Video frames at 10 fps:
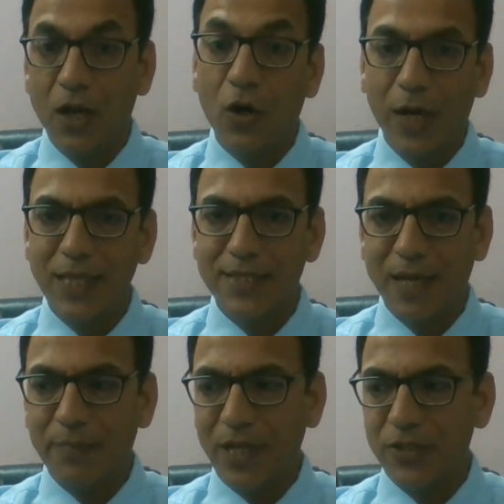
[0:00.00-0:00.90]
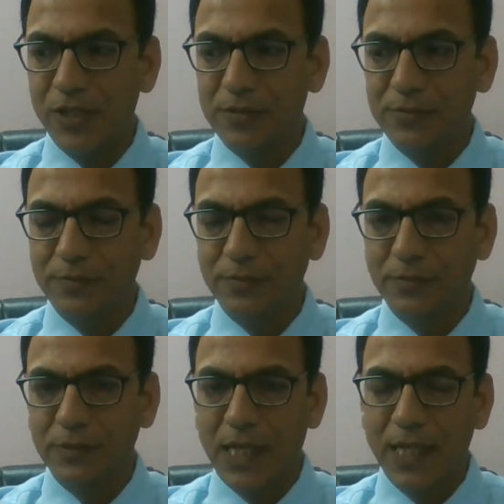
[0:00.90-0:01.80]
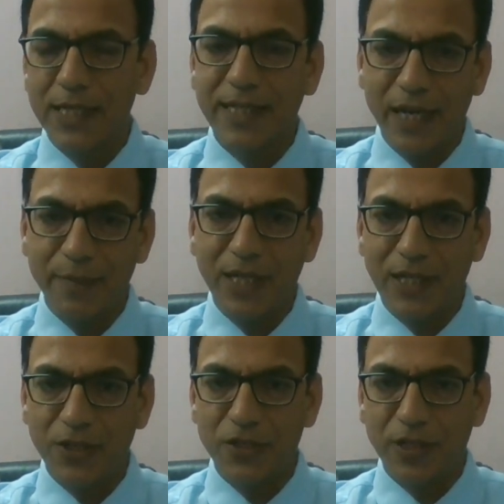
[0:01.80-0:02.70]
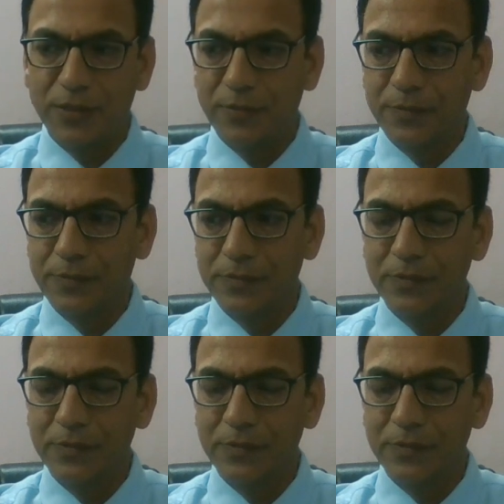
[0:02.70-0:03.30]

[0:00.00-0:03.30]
oil separation, sedimentation.